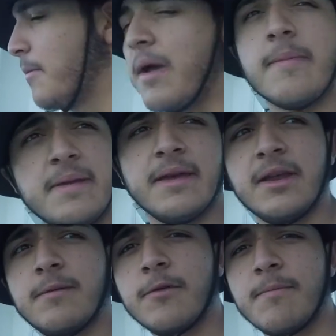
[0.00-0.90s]
Probably
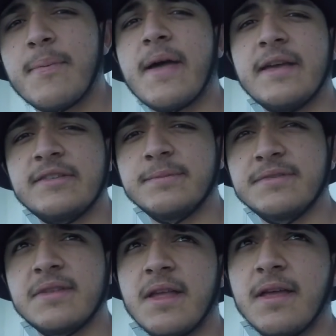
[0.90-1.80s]
gonna buy some
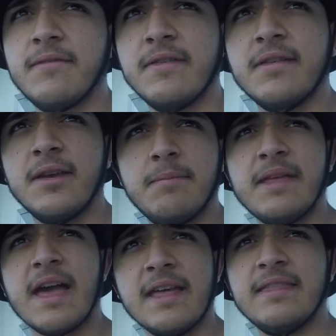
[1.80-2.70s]
stuff. It's gonna
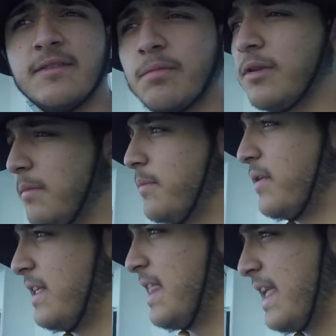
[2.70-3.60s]
be
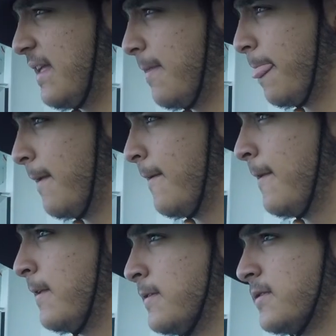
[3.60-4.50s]
pretty lit.
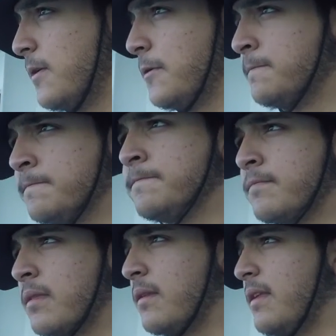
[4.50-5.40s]
So,
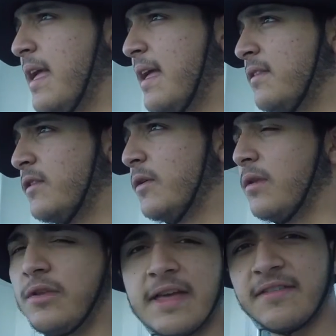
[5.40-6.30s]
yeah, so
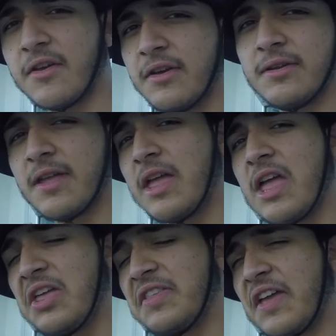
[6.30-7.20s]
you guys aren't gonna,
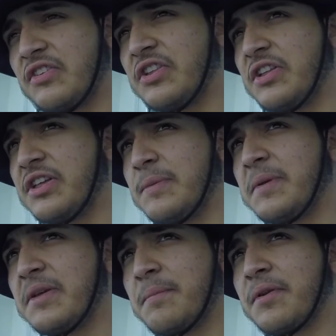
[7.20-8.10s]
it's actually gonna
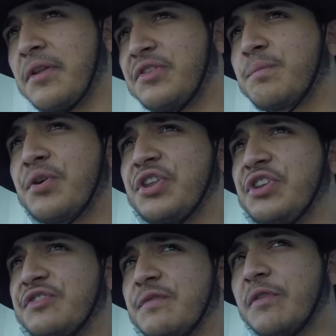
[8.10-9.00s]
be a pretty
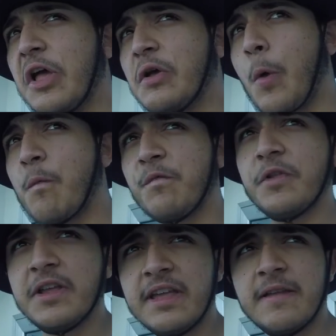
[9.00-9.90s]
decent vlog,
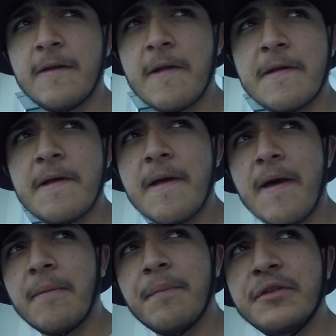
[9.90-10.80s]
hopefully.
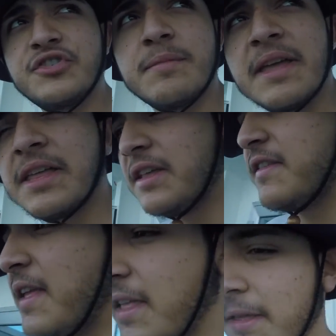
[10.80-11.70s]
But Jamaica,
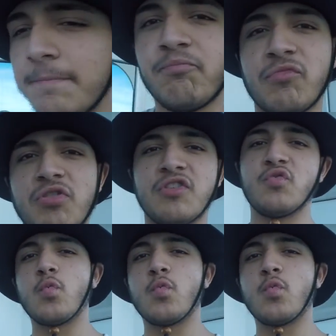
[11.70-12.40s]
it's like, it's